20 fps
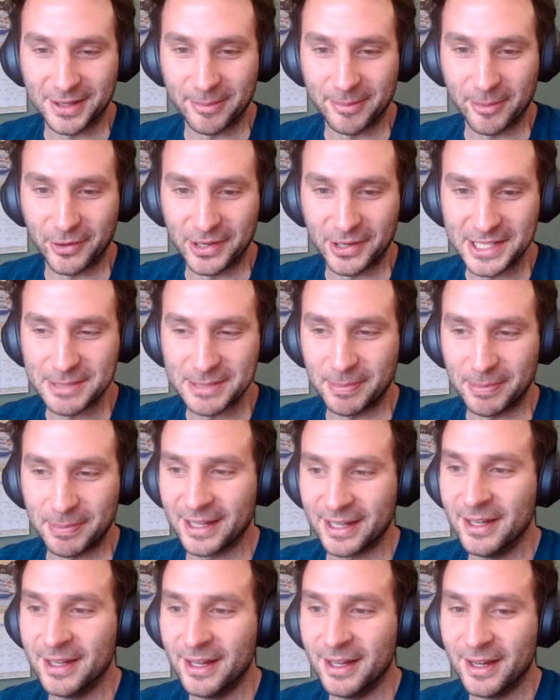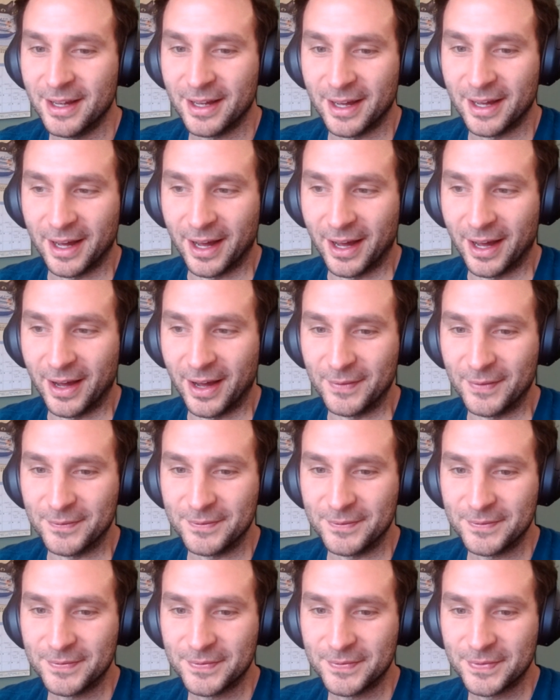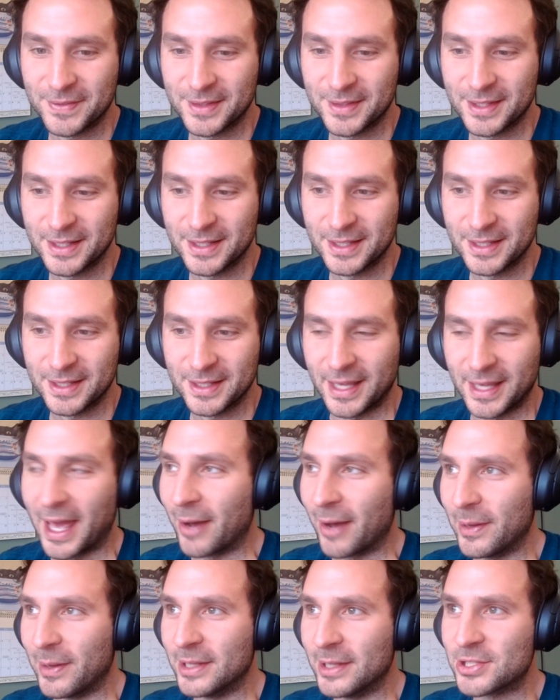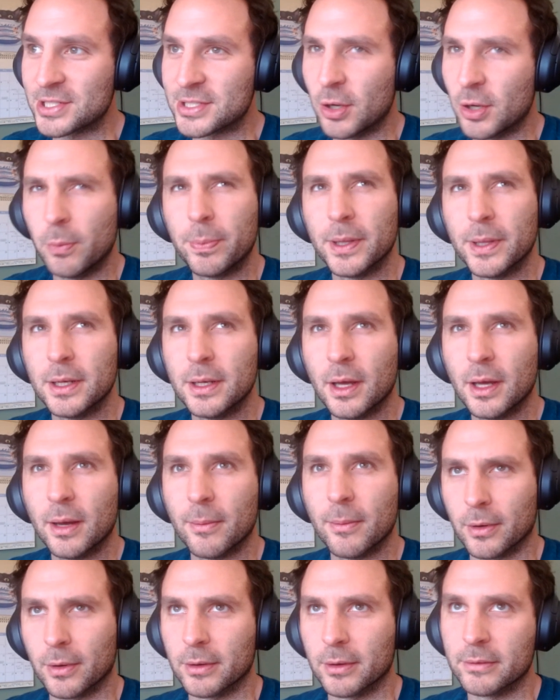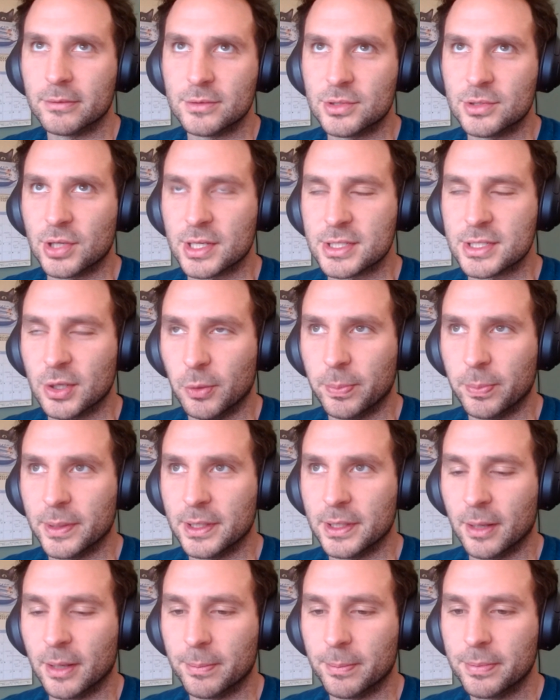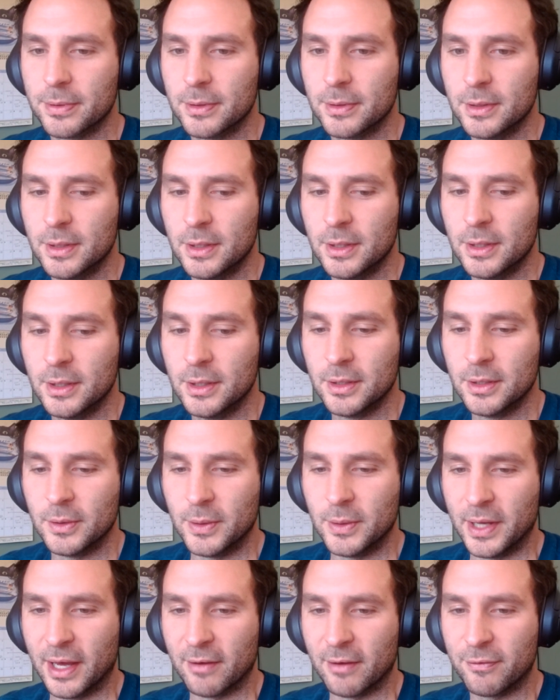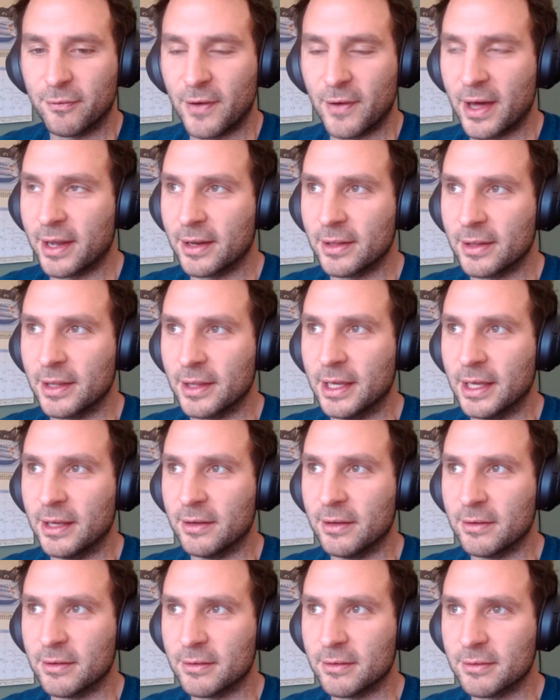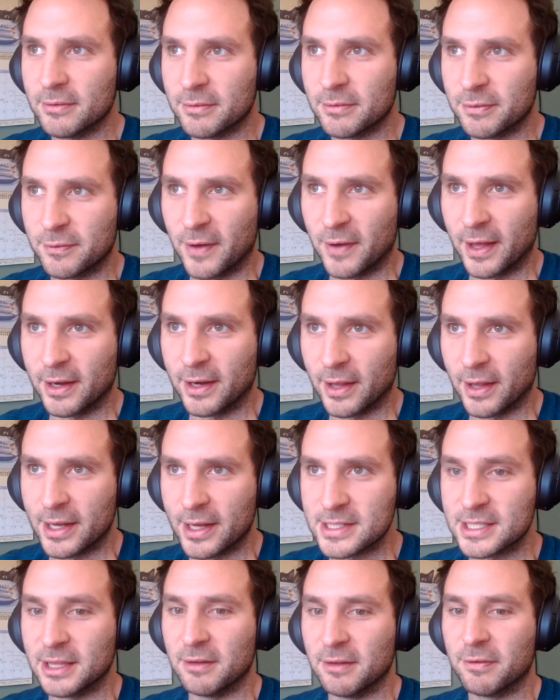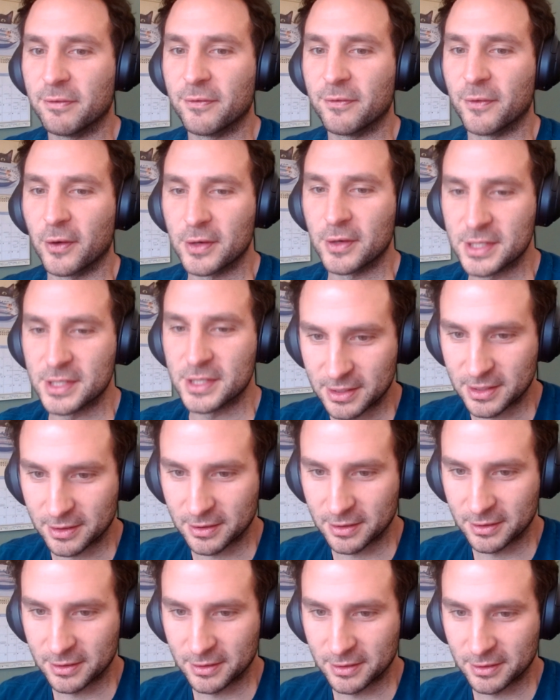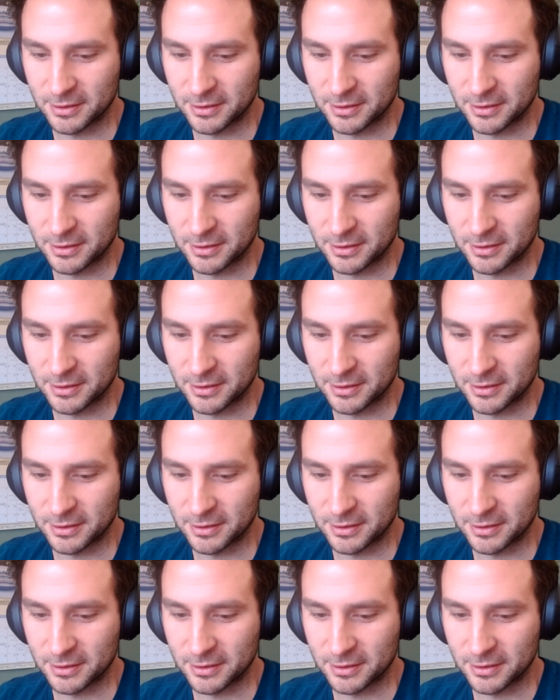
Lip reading: I'm already speaking. Yeah, we just opened up. We have finally finalized the first